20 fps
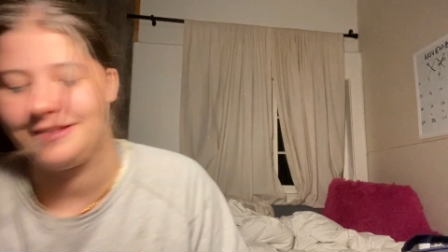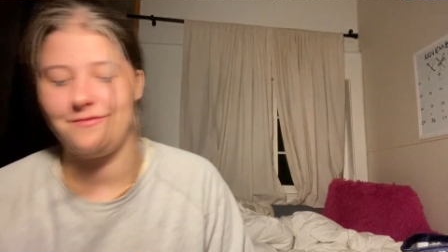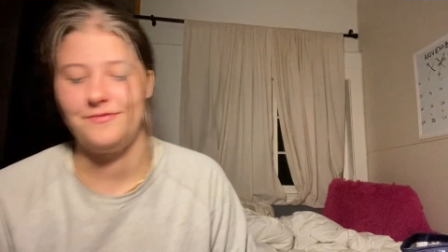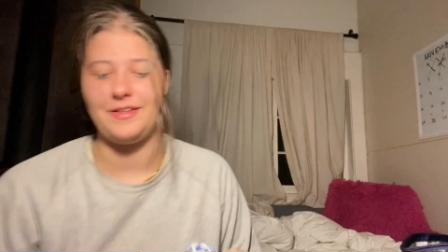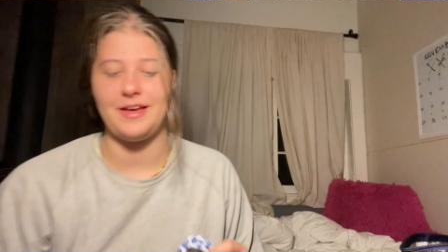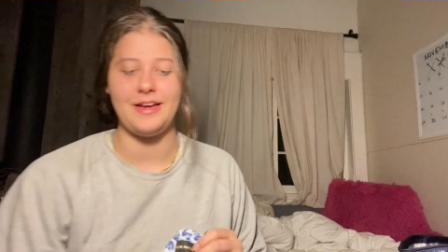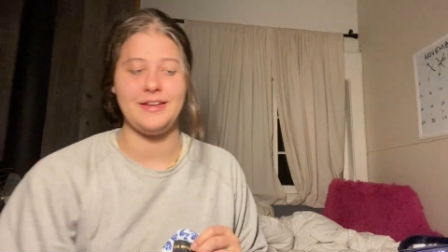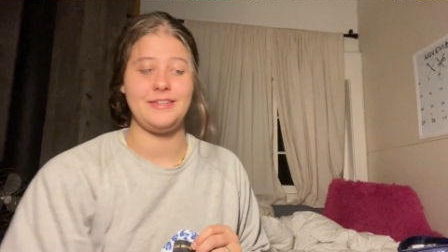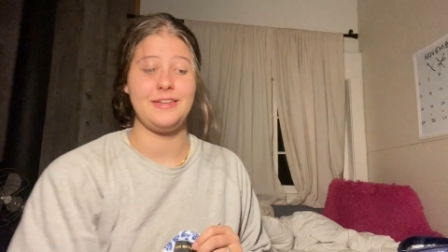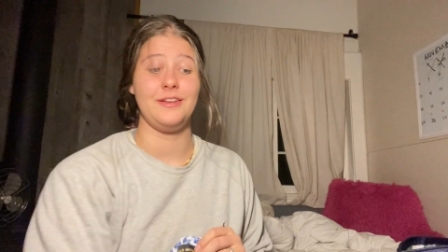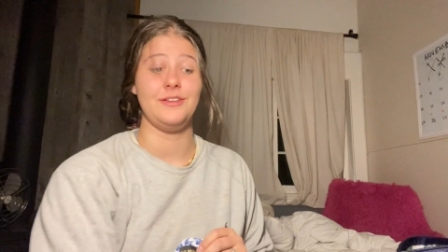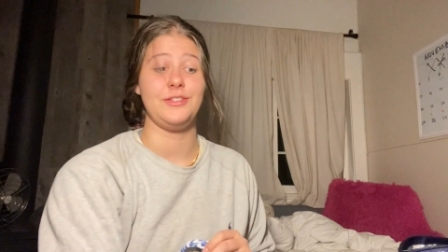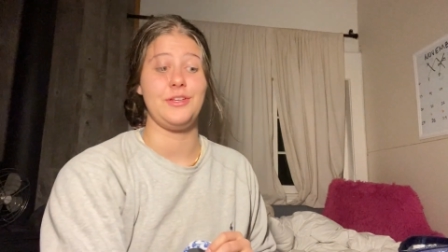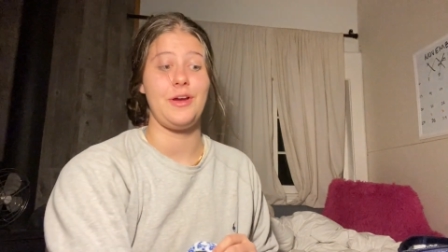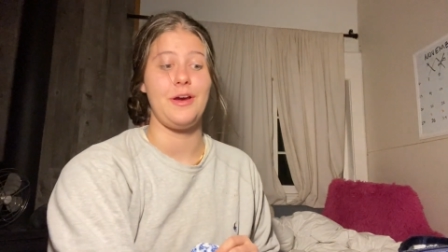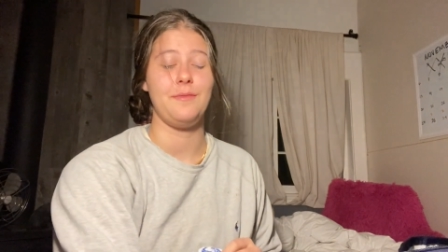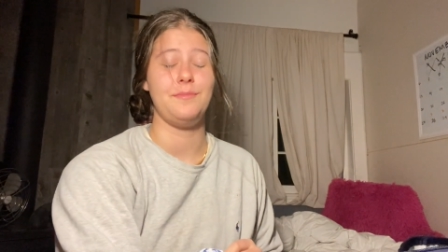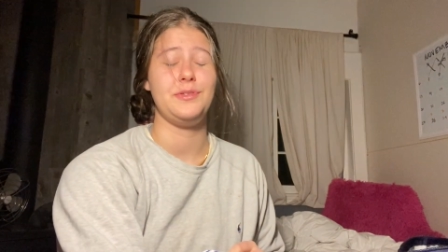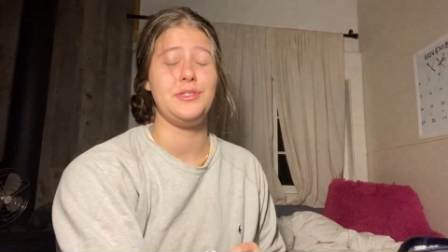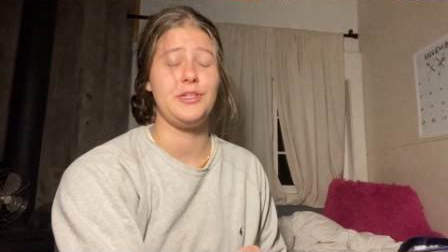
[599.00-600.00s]
that tells you
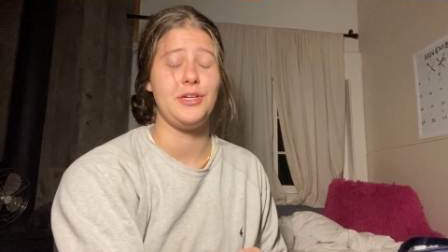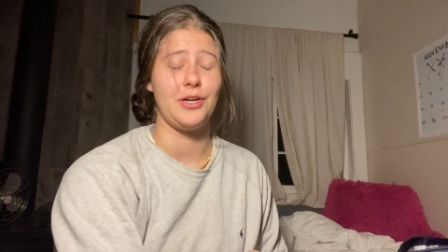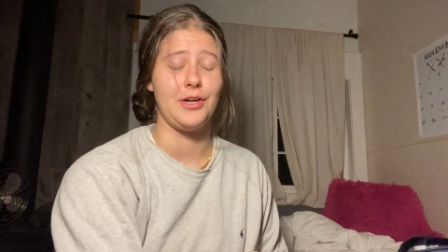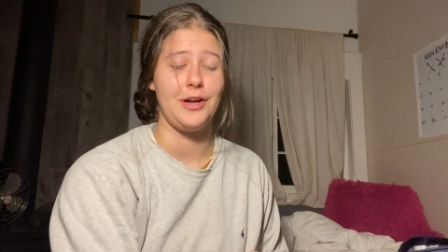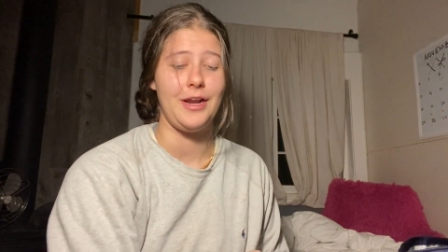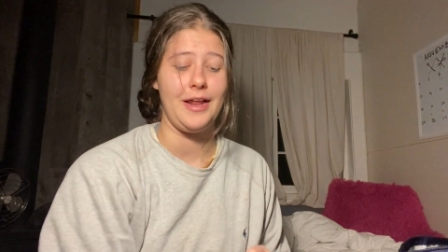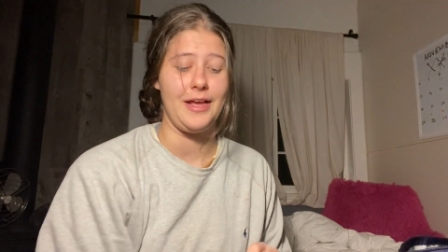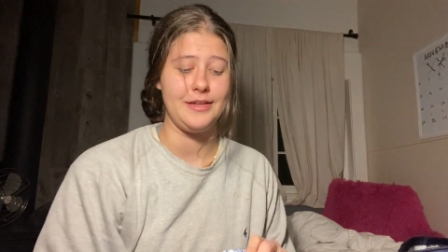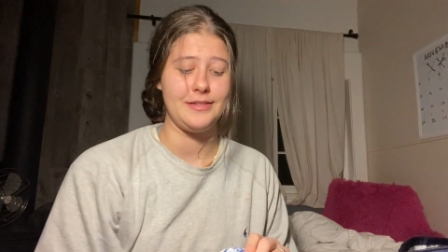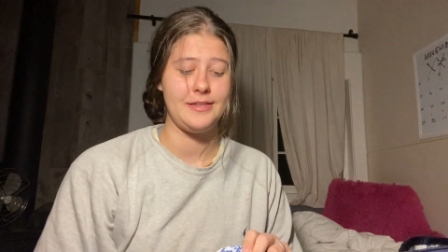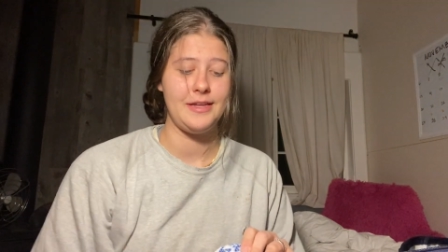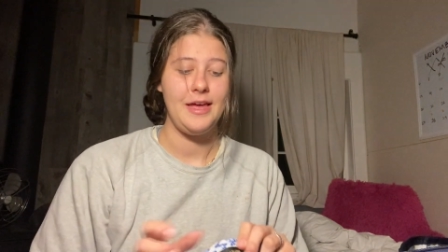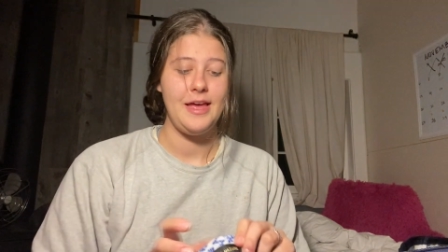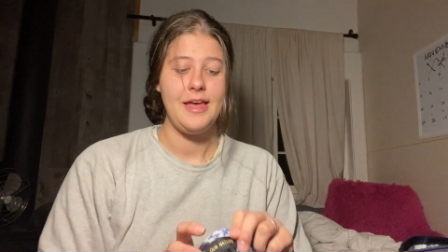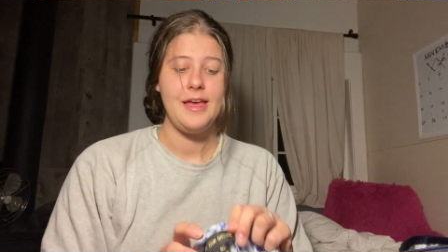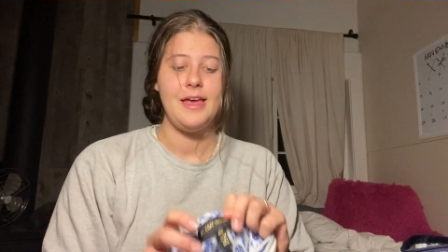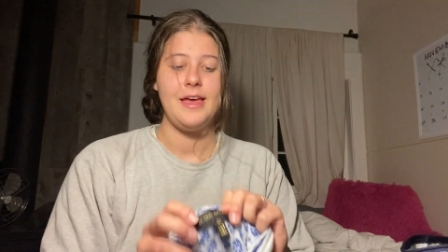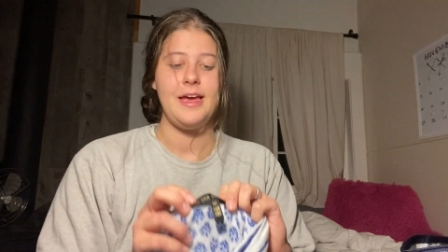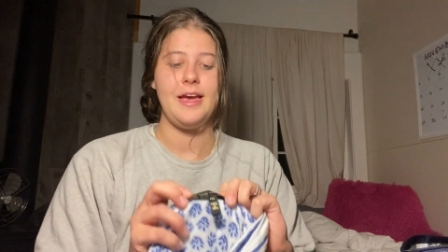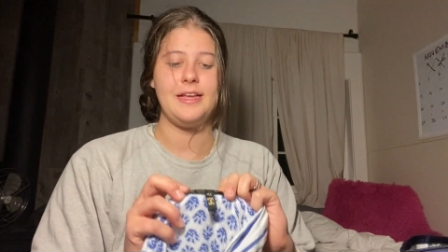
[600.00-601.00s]
how obscure it is.
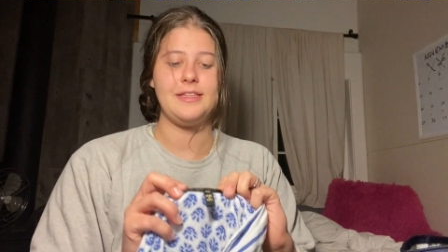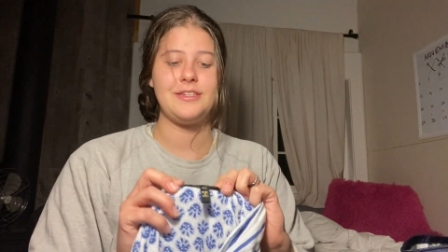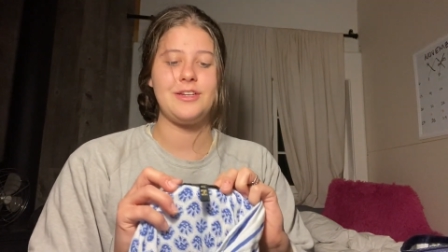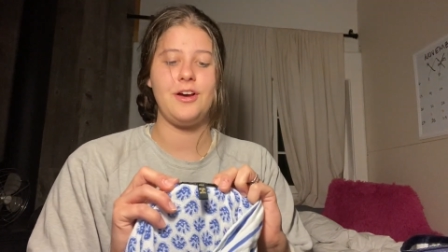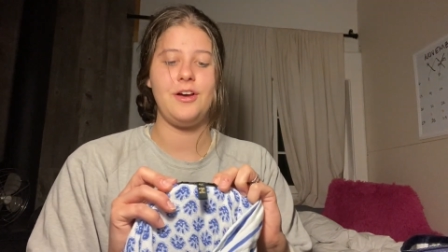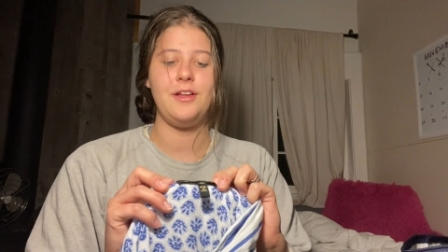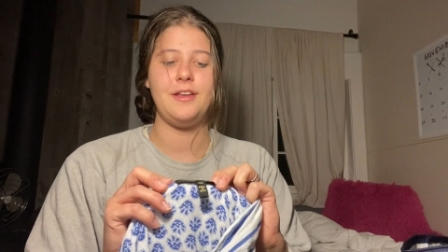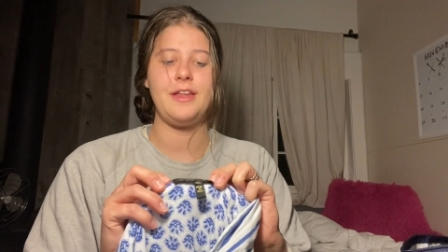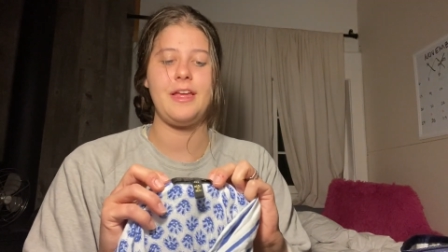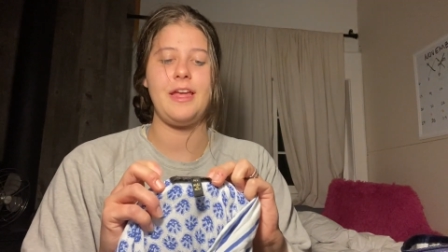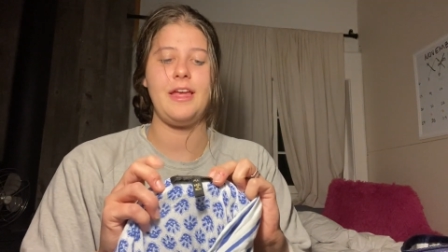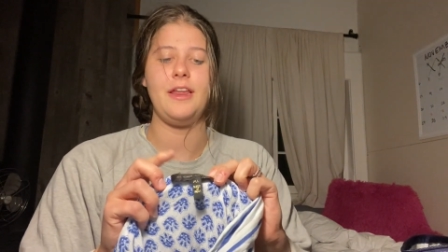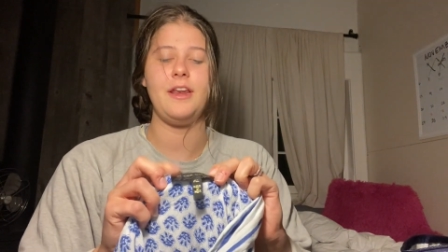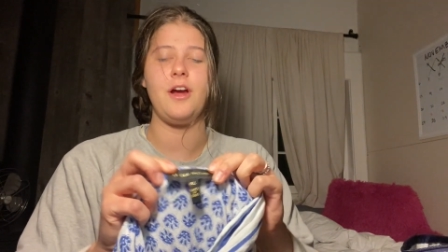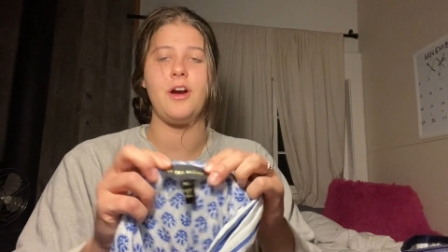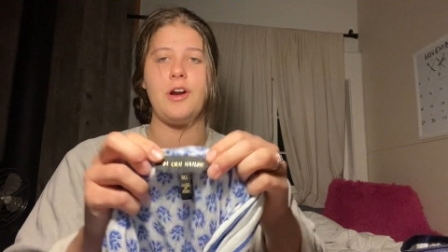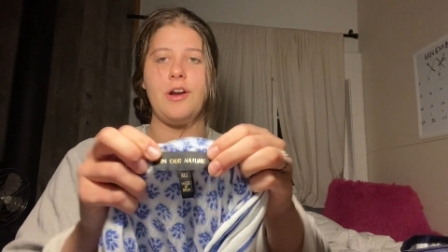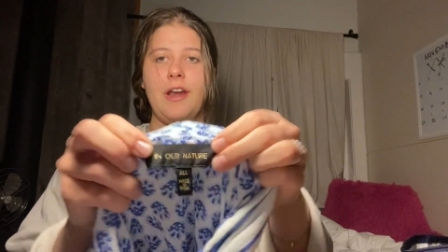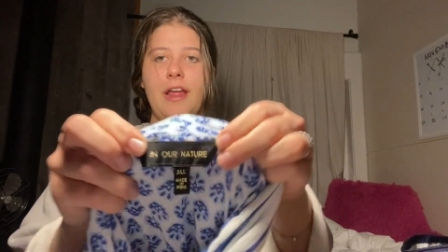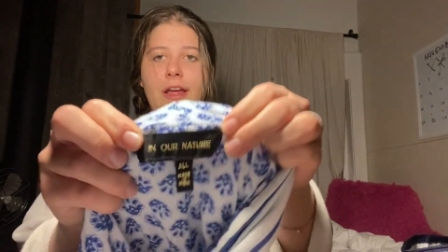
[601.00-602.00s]
It's called In
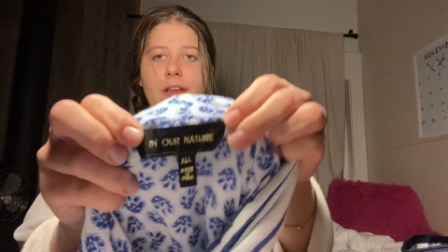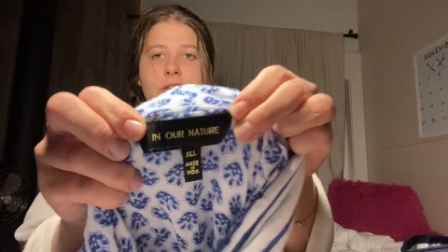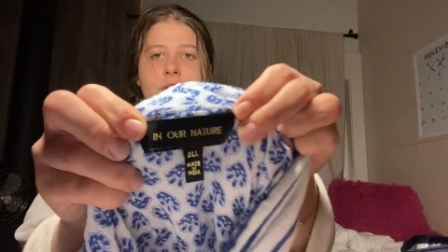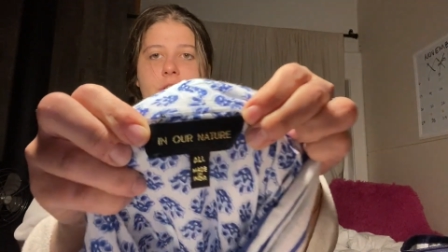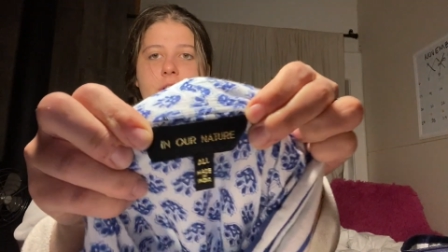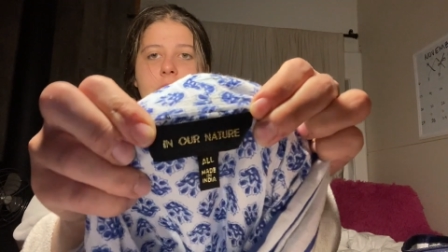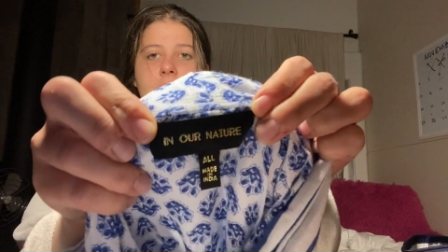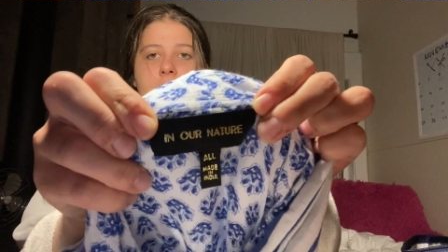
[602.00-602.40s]
Our Nature.